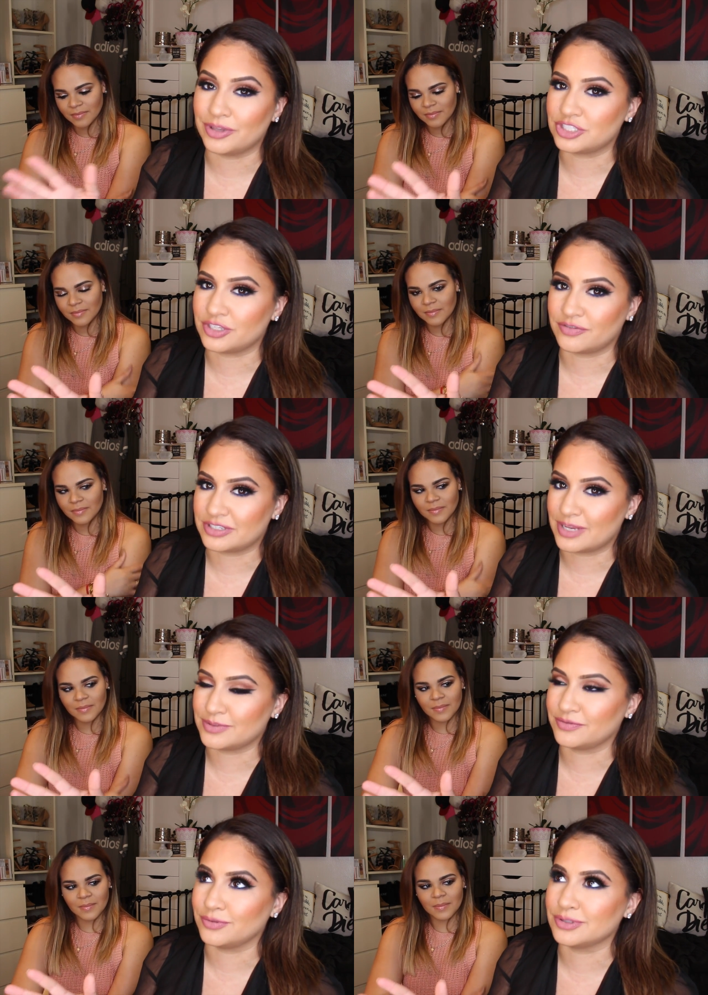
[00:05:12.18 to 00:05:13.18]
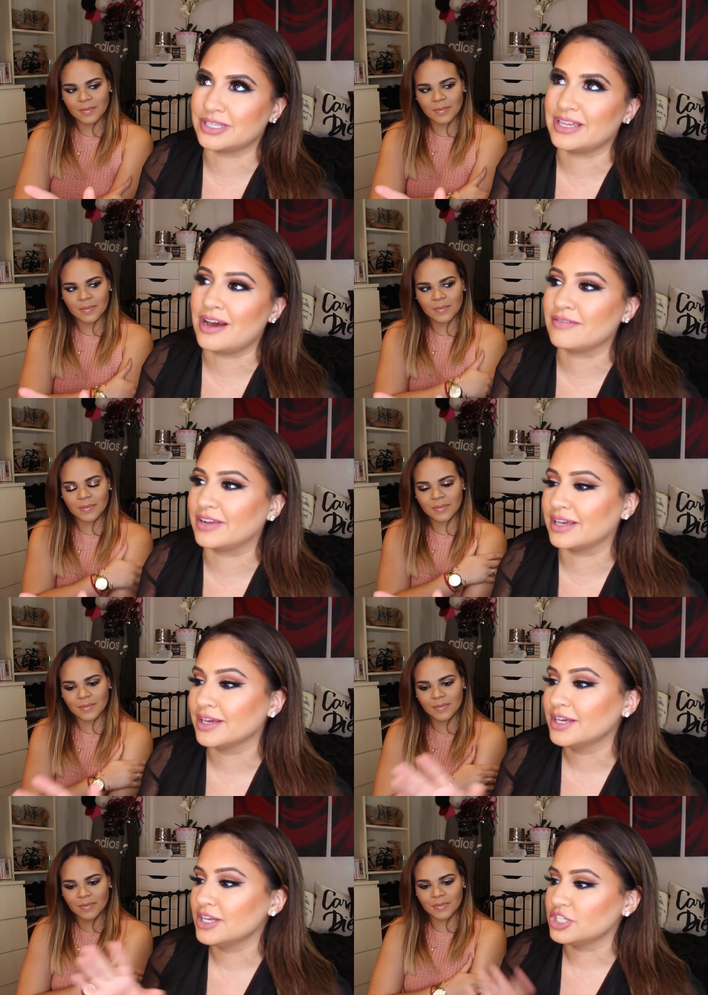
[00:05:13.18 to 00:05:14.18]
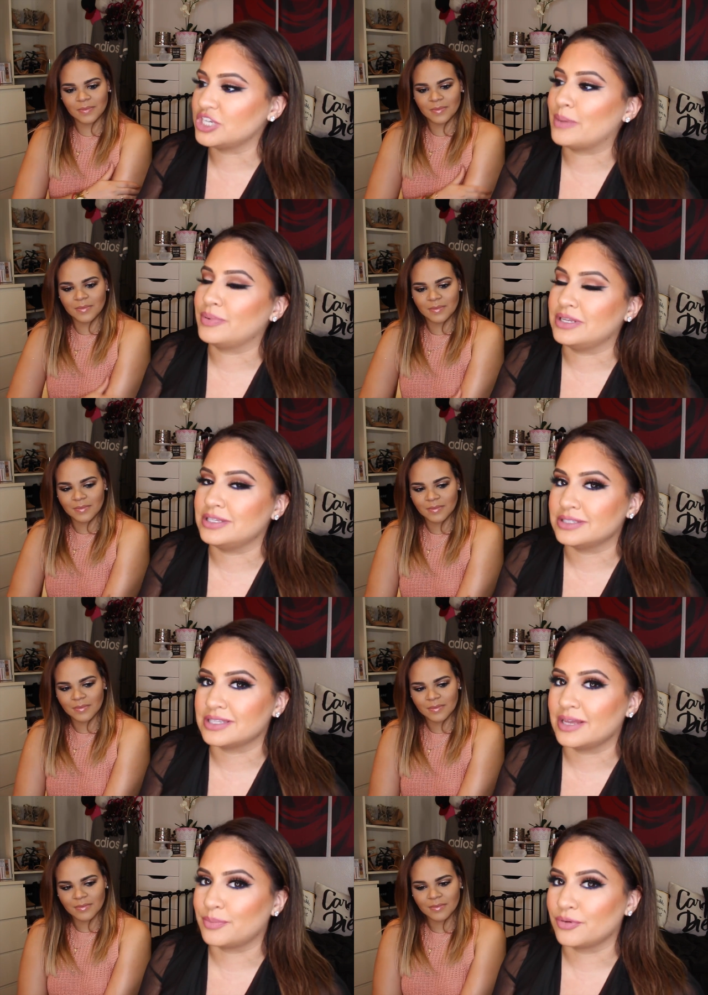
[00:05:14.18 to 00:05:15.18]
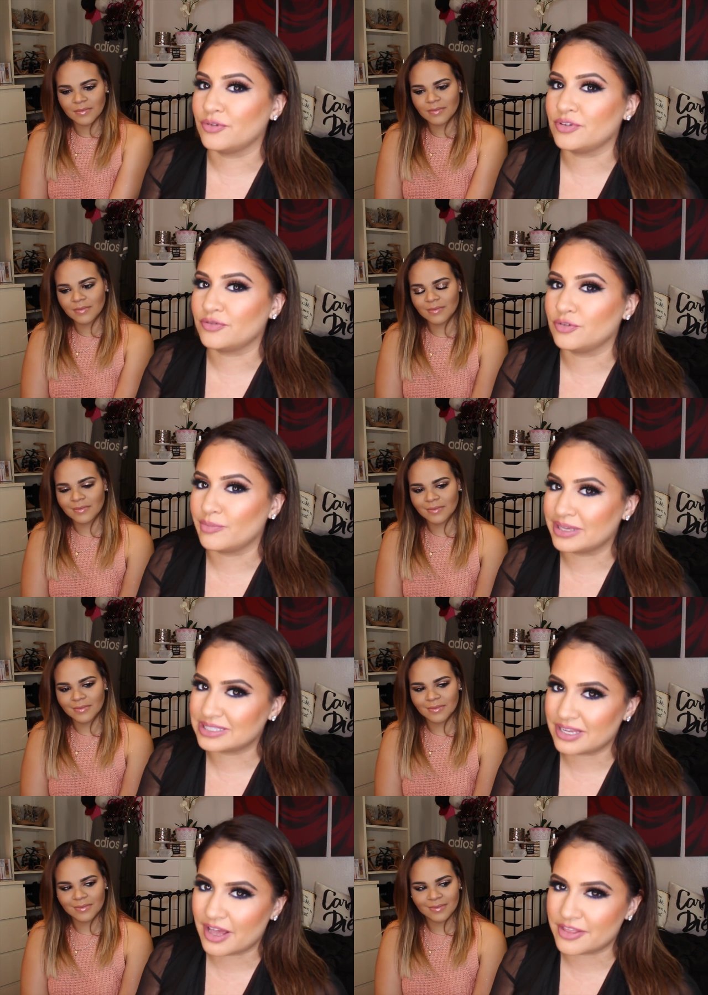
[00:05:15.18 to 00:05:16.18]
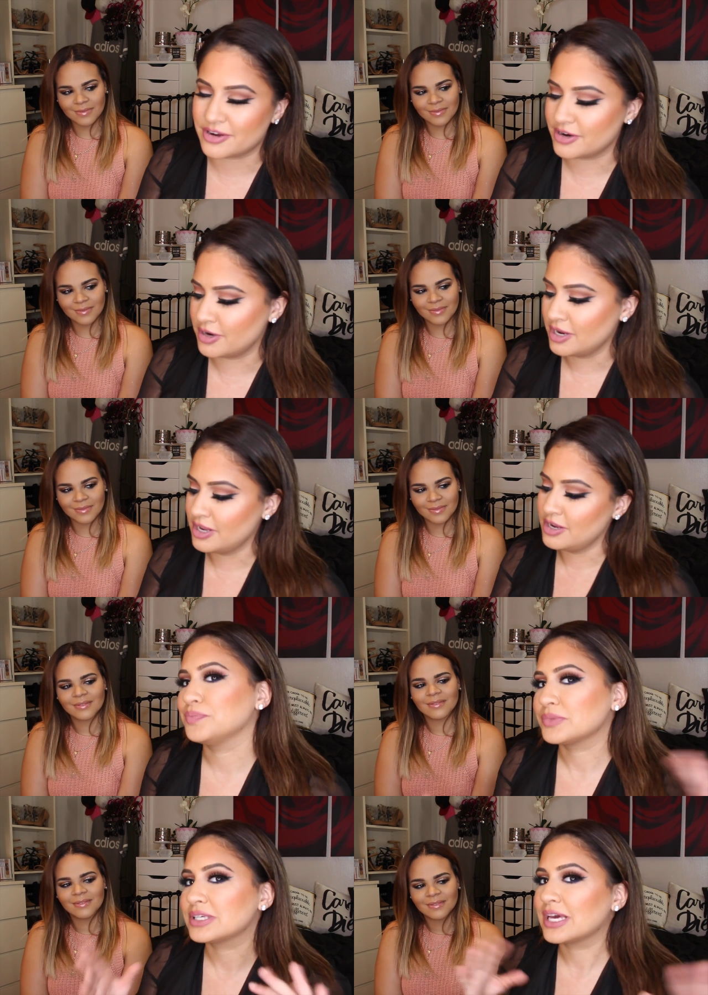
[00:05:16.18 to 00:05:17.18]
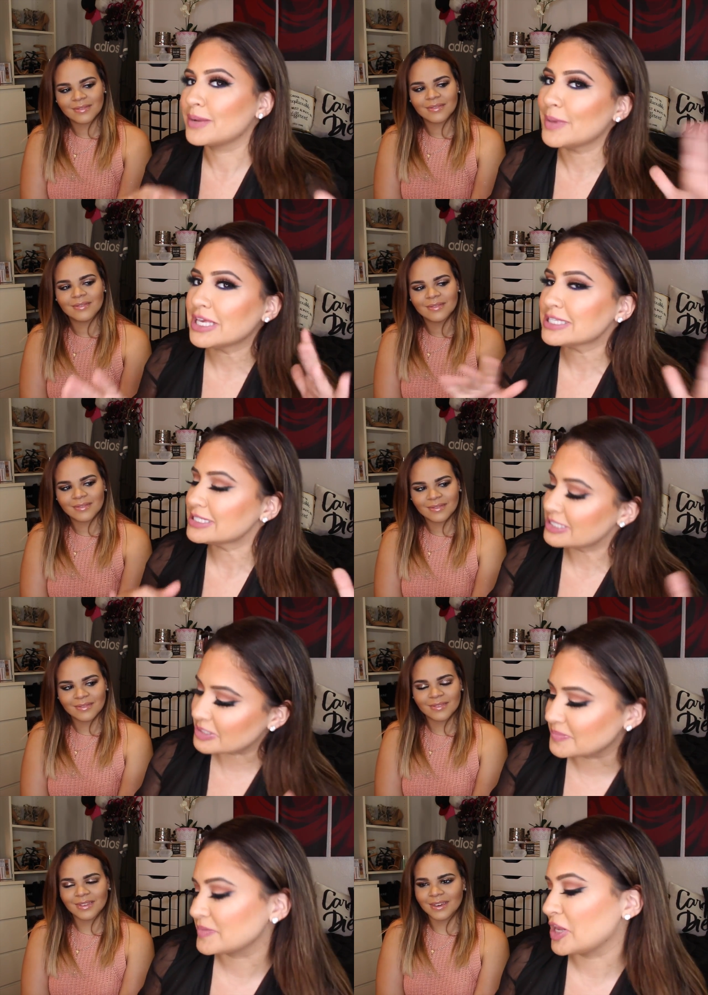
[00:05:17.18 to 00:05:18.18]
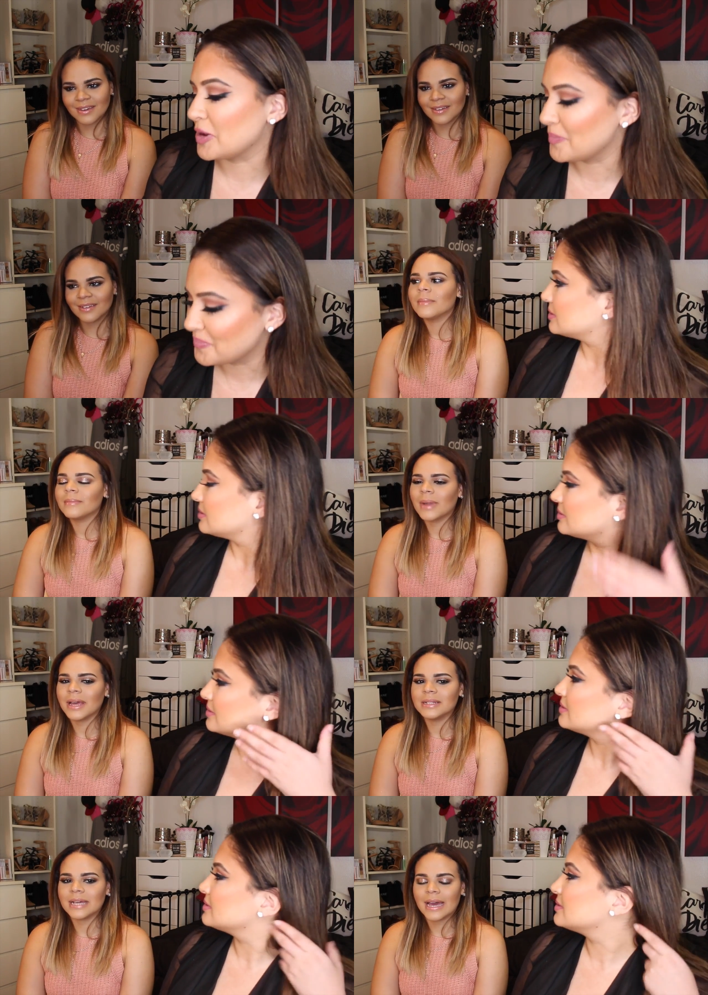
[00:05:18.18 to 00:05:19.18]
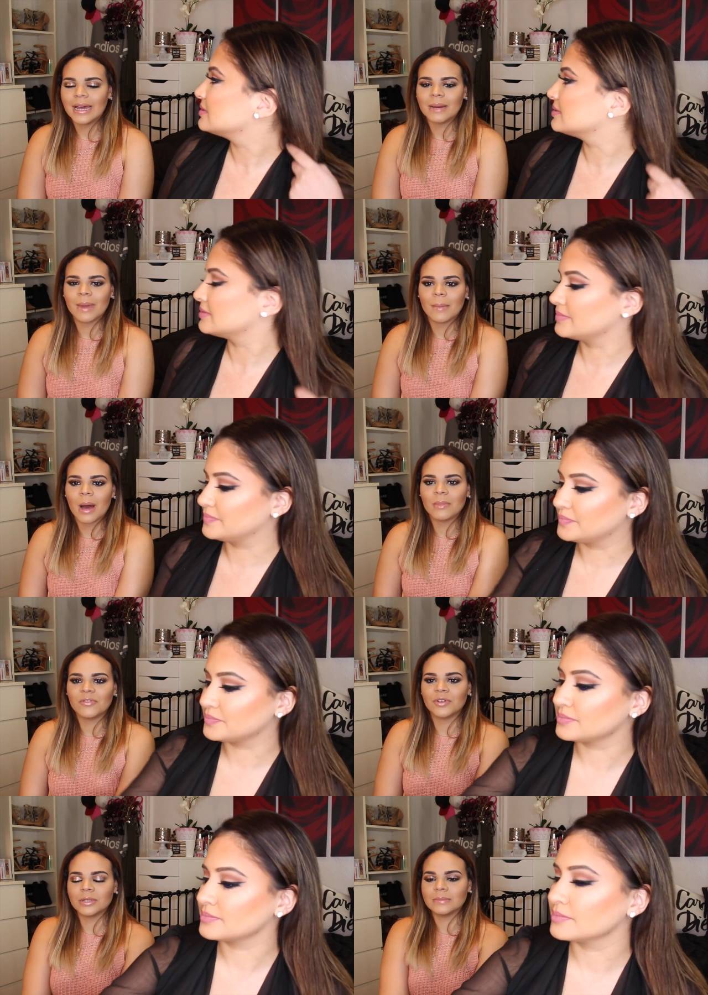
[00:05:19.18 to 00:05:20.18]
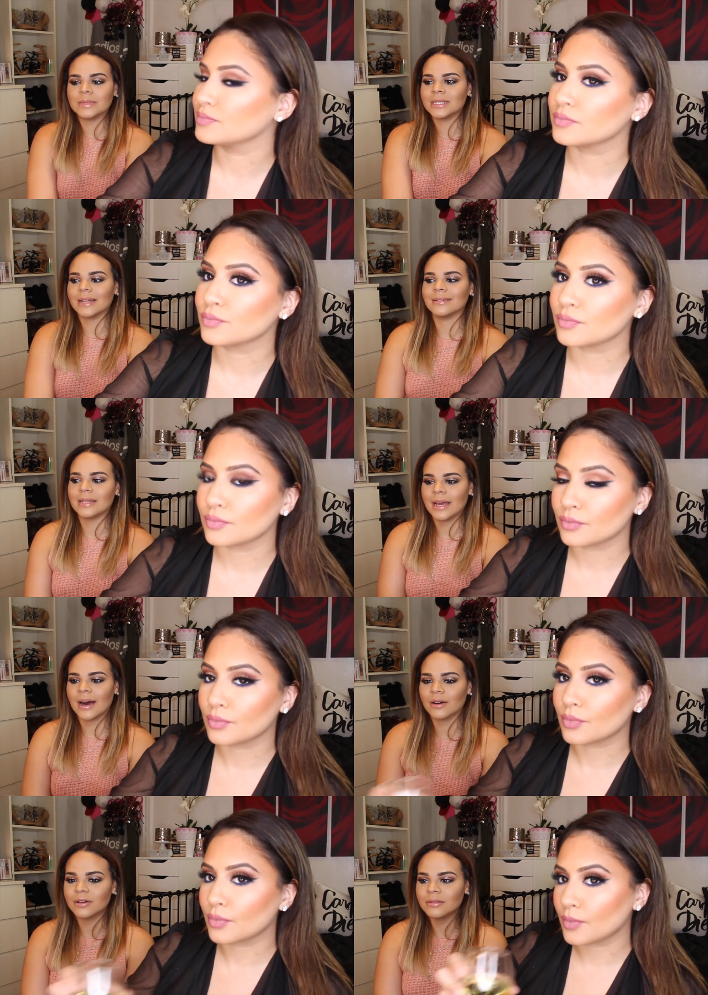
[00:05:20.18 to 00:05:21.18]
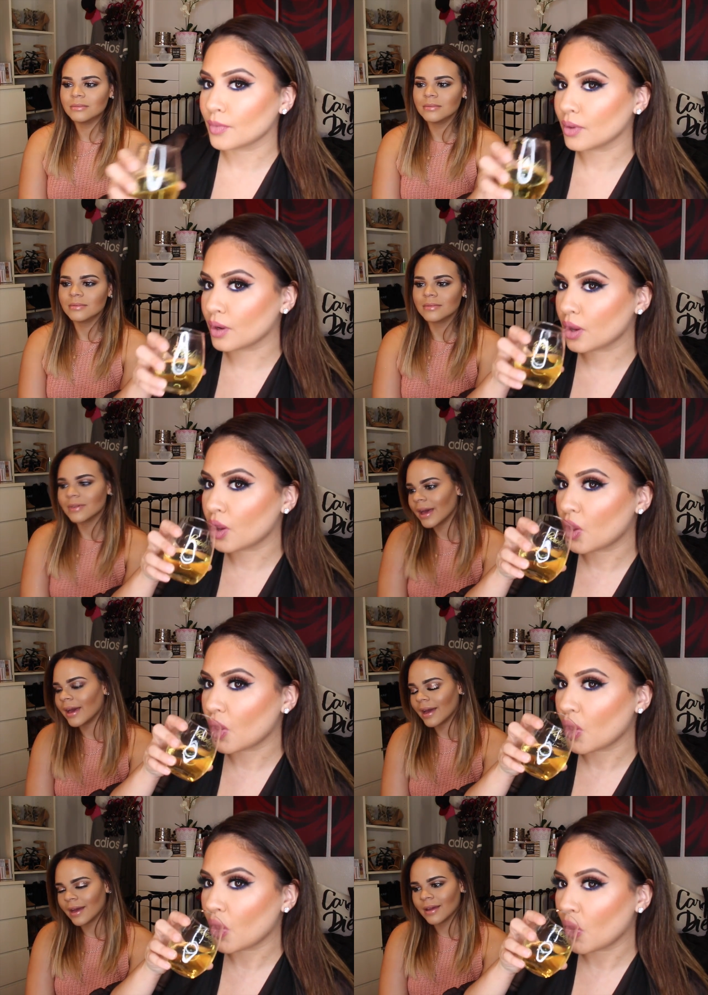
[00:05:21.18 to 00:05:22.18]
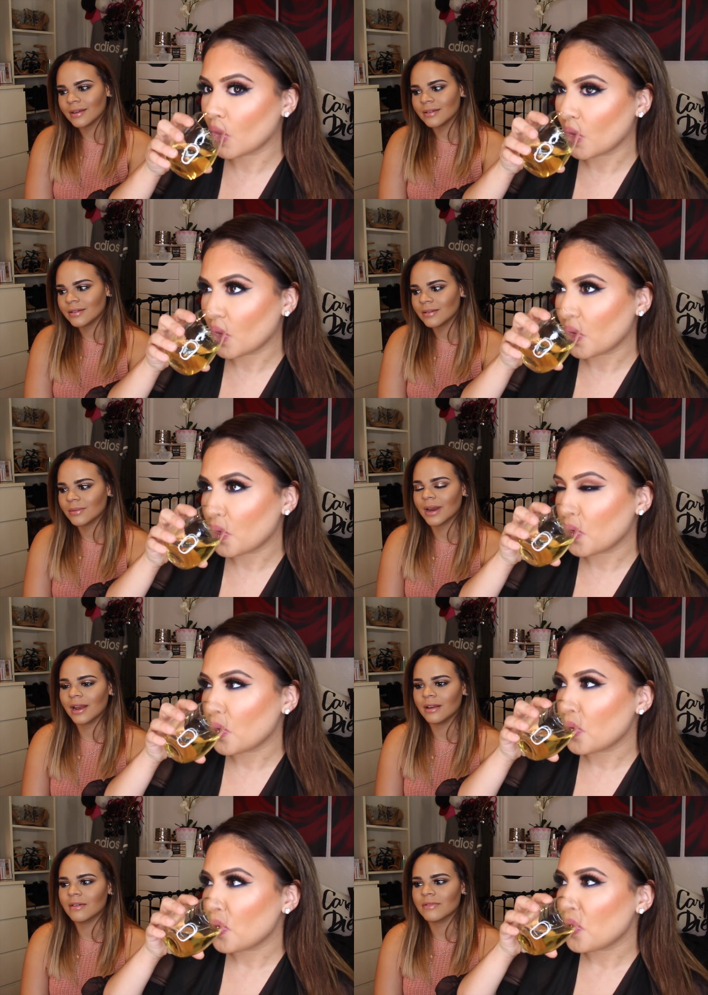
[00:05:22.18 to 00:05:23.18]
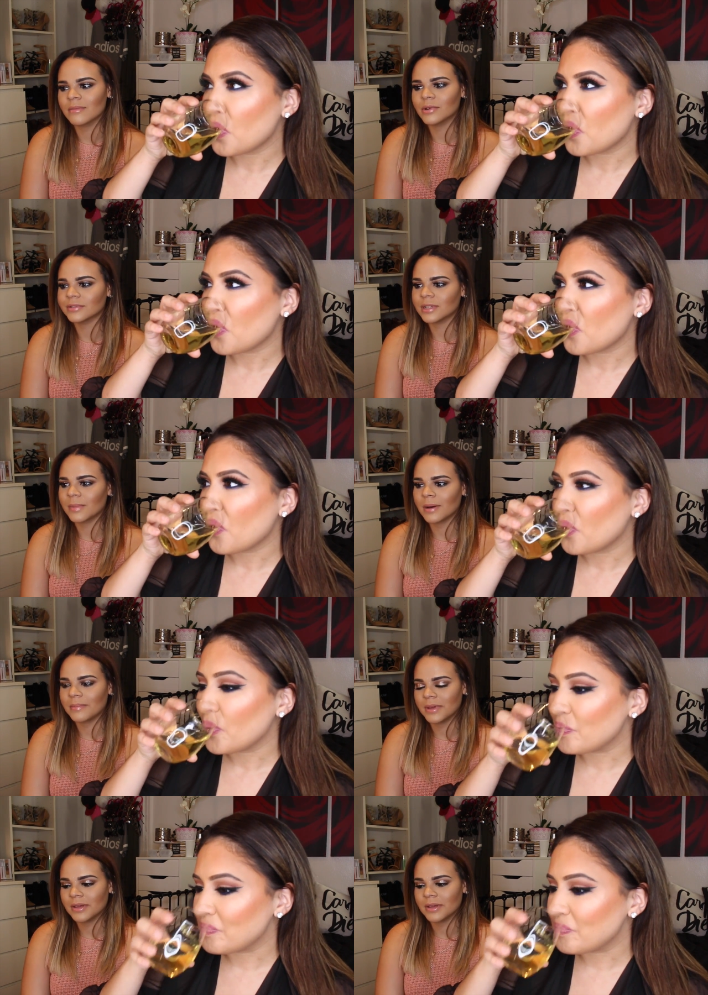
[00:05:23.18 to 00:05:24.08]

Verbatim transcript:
Speaker 1: much different types of foods and they have like Japanese and Peruvian food mixed together. Kind of mixed.
Speaker 2: yeah. My dad and my mom are from Santiago. And what I love the most about